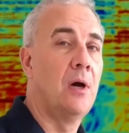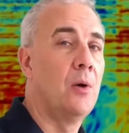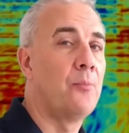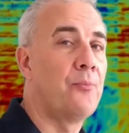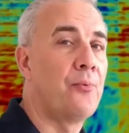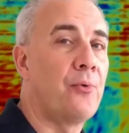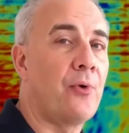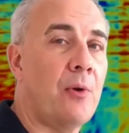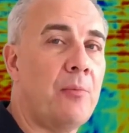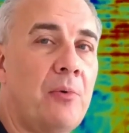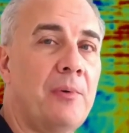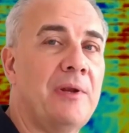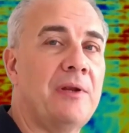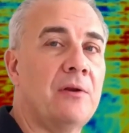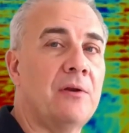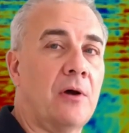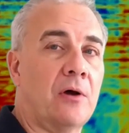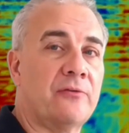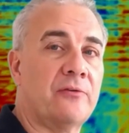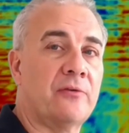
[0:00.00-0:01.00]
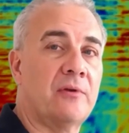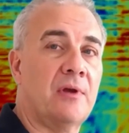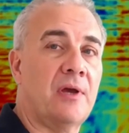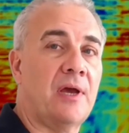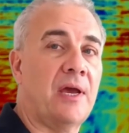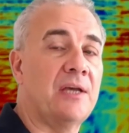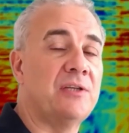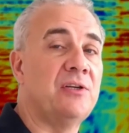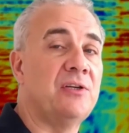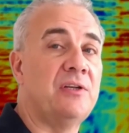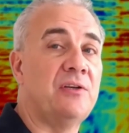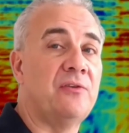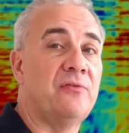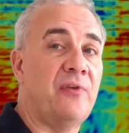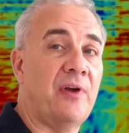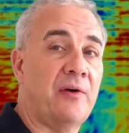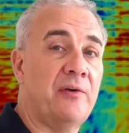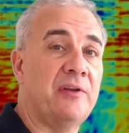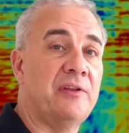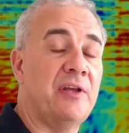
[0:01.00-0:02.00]
Probably not, as it is
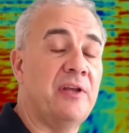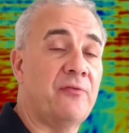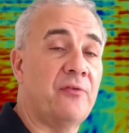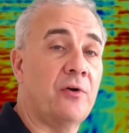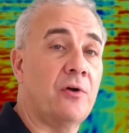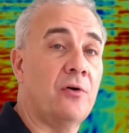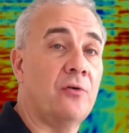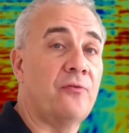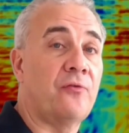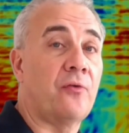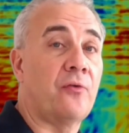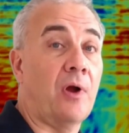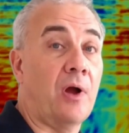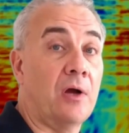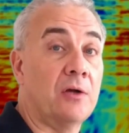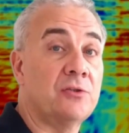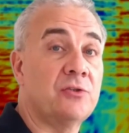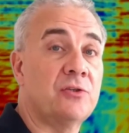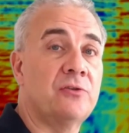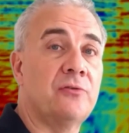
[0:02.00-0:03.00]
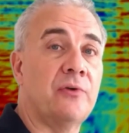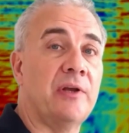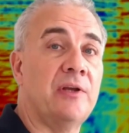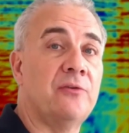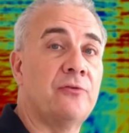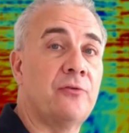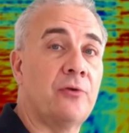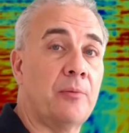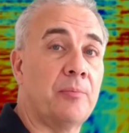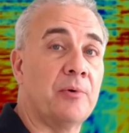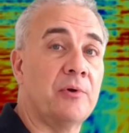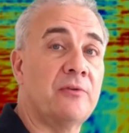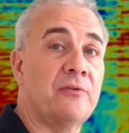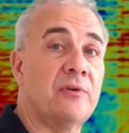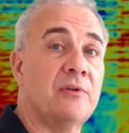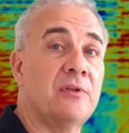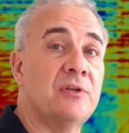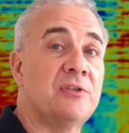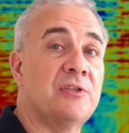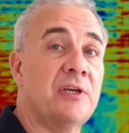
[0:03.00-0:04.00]
very difficult for us to
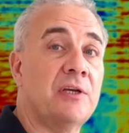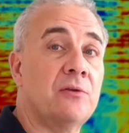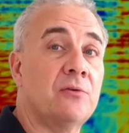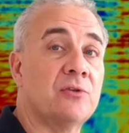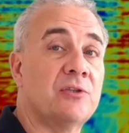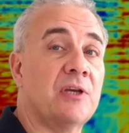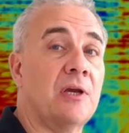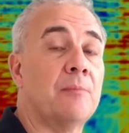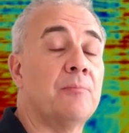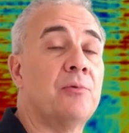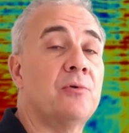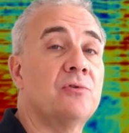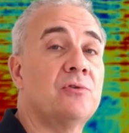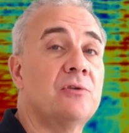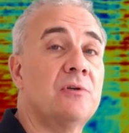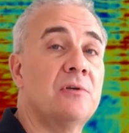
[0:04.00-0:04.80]
interpret the signal samples